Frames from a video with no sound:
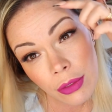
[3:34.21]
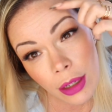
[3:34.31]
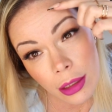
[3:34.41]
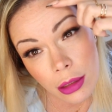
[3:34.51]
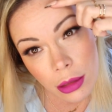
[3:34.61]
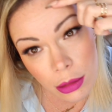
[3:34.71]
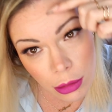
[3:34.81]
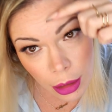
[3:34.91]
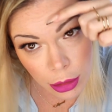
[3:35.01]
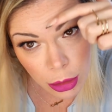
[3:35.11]
if I
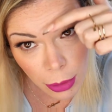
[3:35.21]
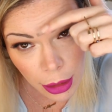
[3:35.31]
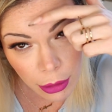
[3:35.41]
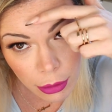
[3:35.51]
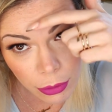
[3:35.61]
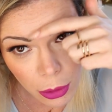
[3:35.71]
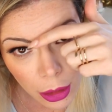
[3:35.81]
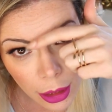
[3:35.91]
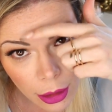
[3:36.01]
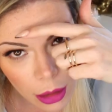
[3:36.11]
crouch my forehead